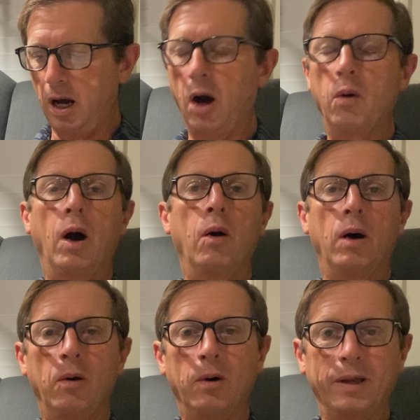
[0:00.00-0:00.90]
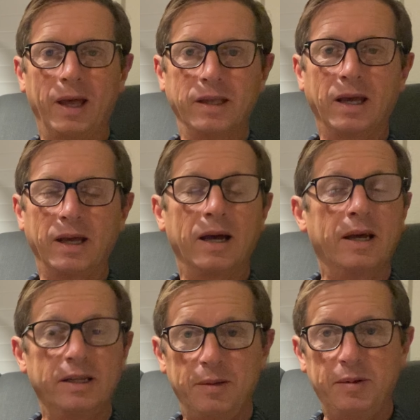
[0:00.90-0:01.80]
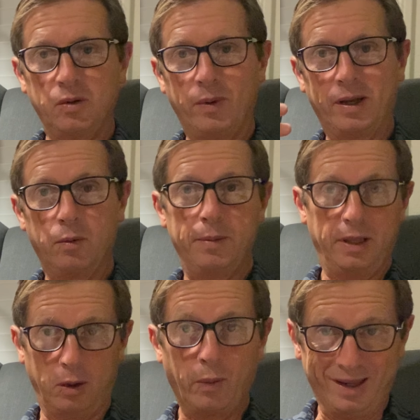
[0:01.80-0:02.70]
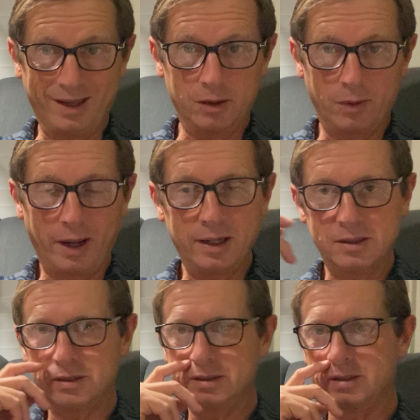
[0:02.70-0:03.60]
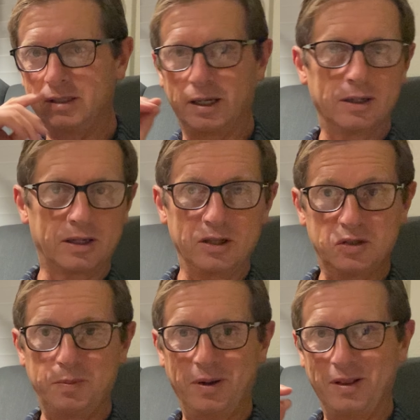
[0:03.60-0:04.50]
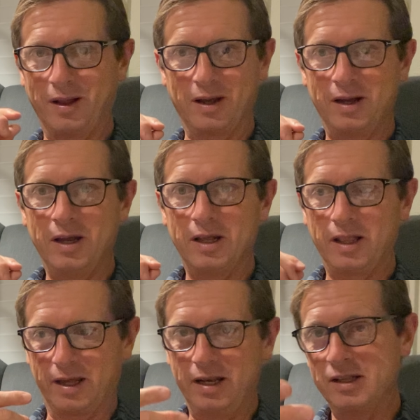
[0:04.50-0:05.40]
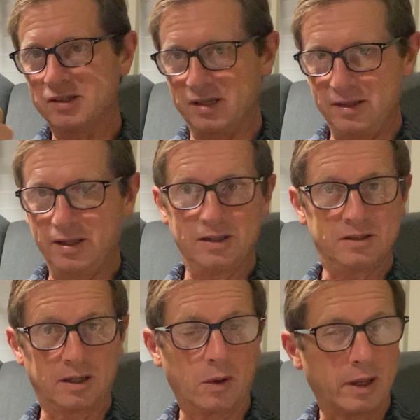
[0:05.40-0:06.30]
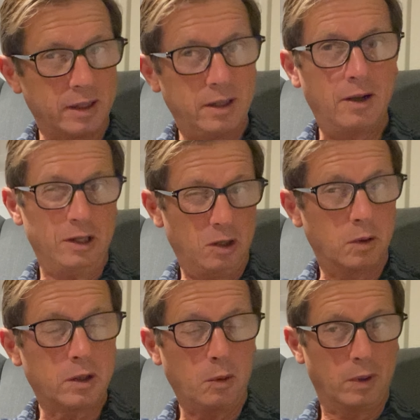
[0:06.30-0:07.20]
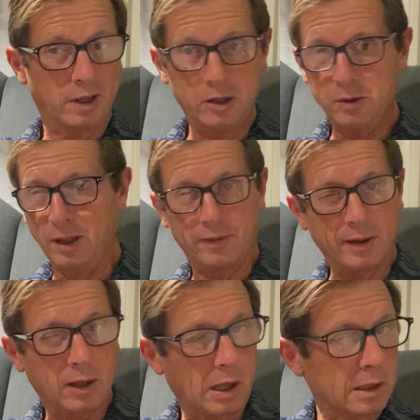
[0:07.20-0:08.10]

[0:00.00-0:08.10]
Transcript: Oh, oh, oh, oh, yeah, yeah, yeah. Tipping the wink would be like winking, right? It's, it's like a conspiracy, like a like an inside thing. It's like, okay, you know, you know okay, we're gonna do that thing.